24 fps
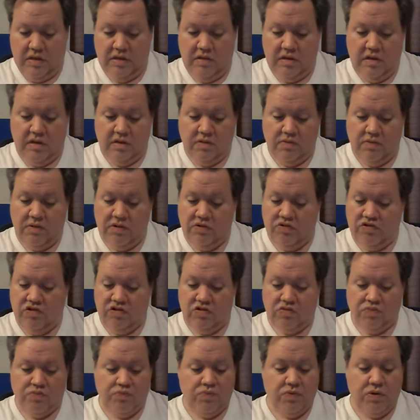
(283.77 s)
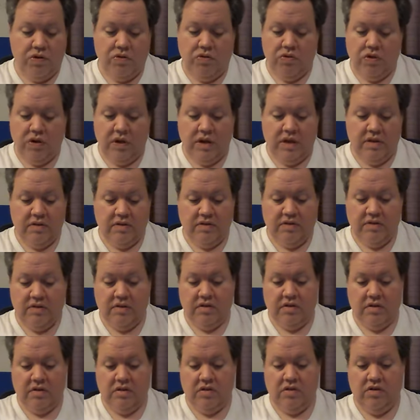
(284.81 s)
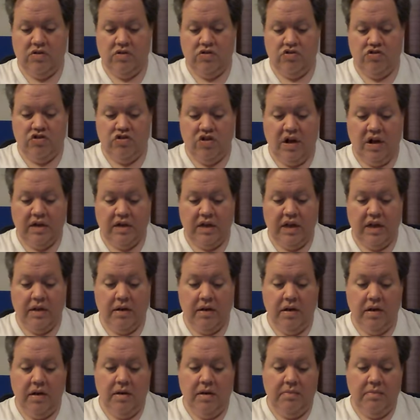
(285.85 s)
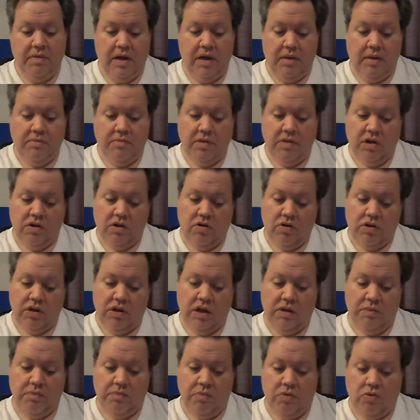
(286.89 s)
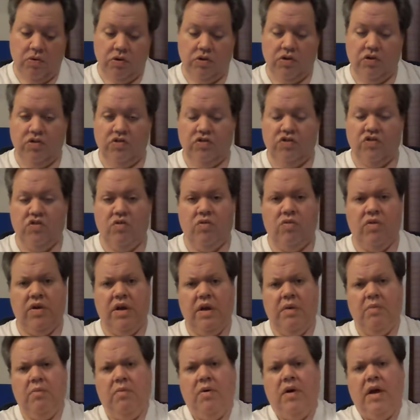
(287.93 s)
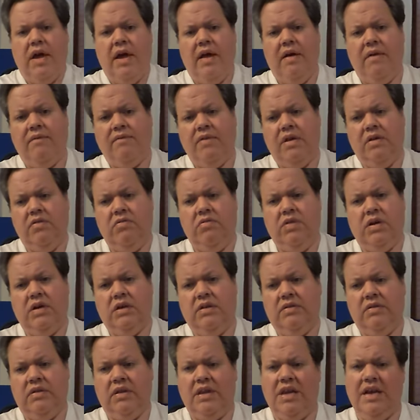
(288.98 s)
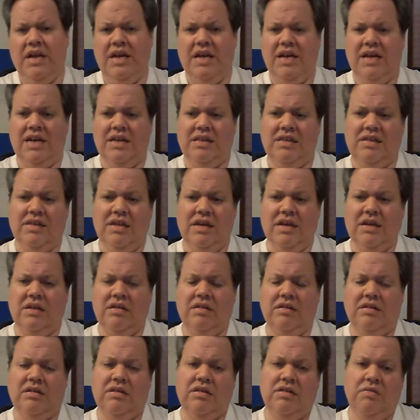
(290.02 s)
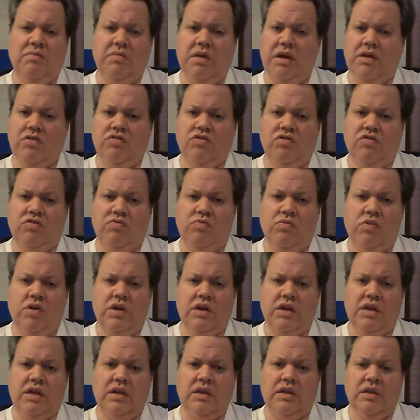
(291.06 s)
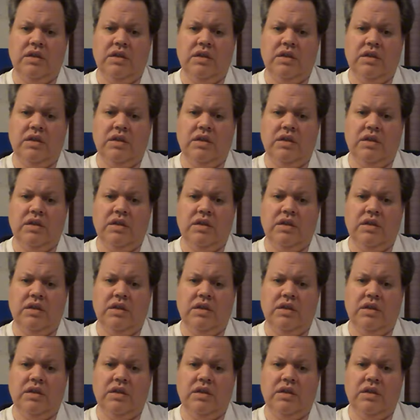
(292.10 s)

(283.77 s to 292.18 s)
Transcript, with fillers: this one just really is shocking. But I'm not going to give more of the story and what have you. I think you may just want